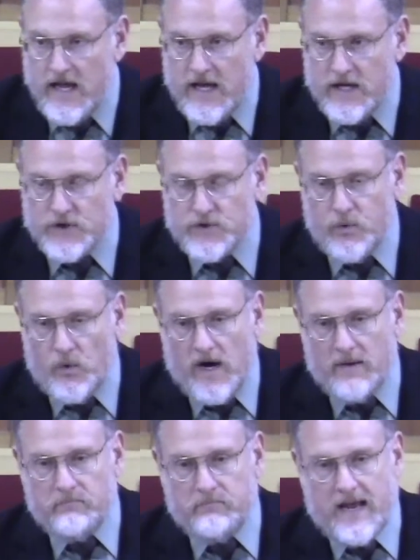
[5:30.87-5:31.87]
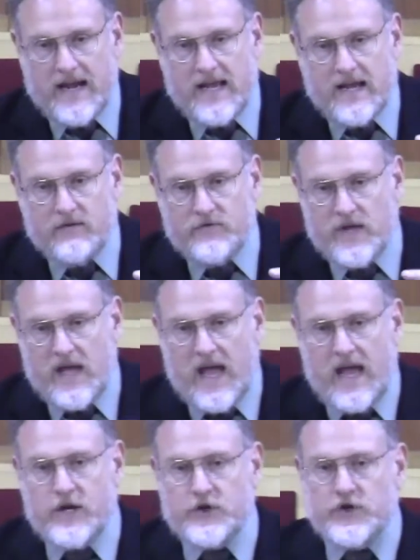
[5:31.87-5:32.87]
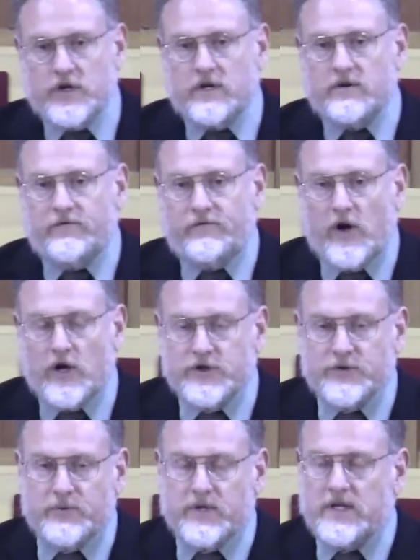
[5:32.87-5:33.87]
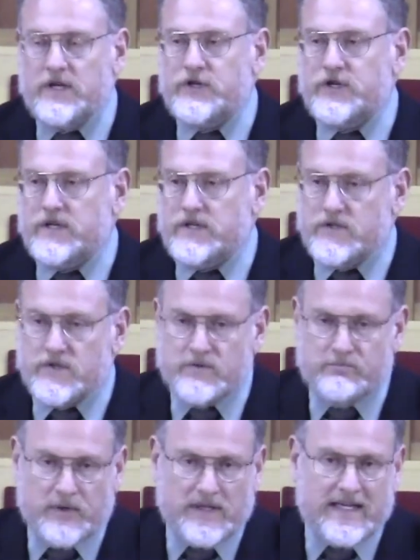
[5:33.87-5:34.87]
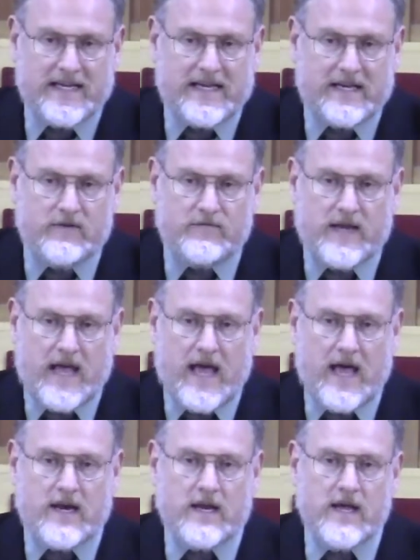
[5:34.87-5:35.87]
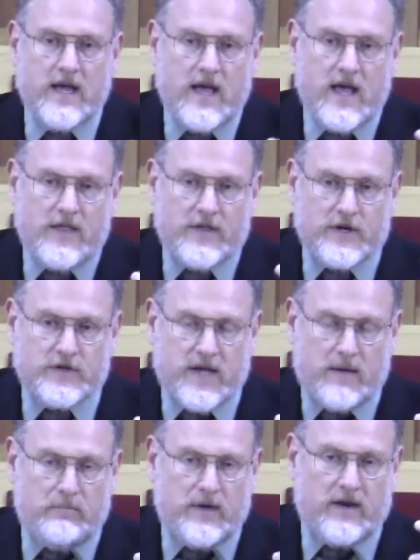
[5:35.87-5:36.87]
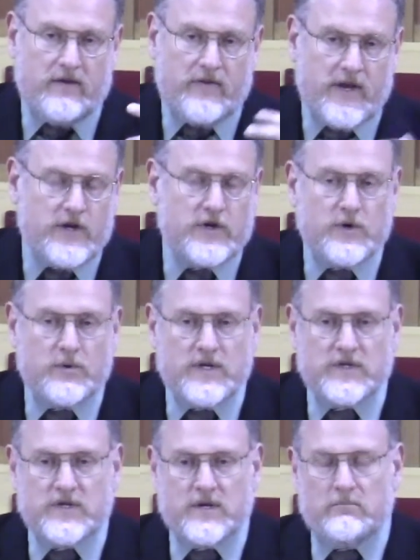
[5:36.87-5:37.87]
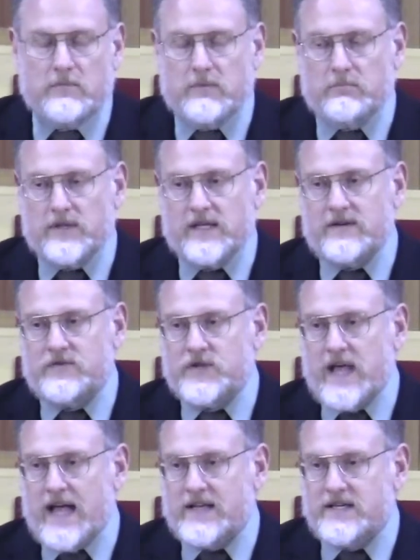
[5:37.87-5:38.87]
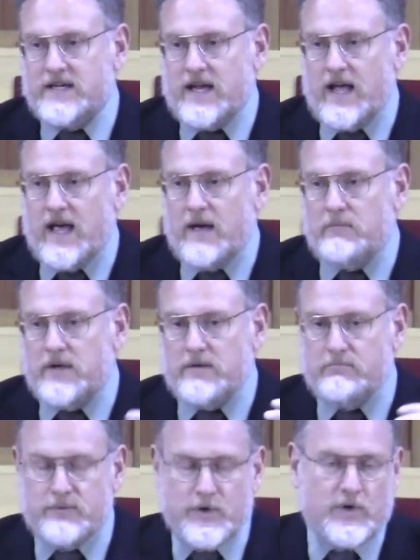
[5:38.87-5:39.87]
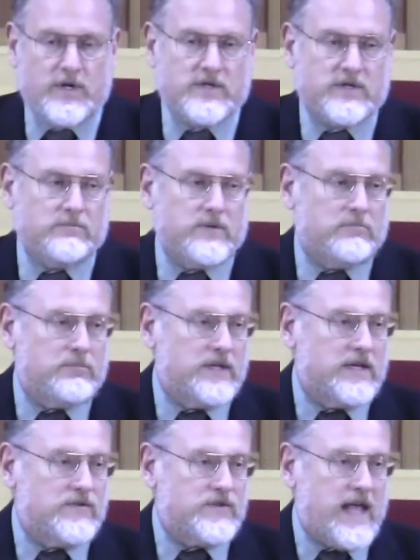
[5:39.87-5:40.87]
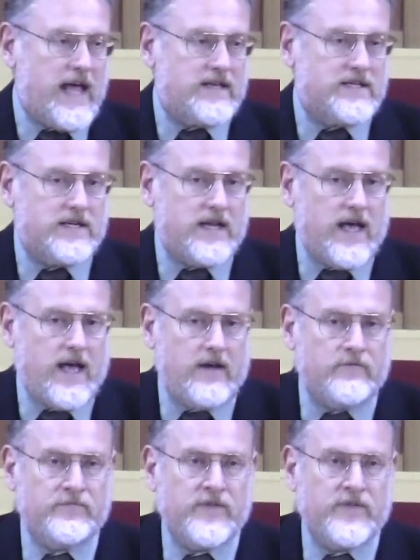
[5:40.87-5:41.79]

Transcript: is what many of the ancient false religions believed and there's a bit of Hinduism that believes that today, a bit of Buddhism that believes that today,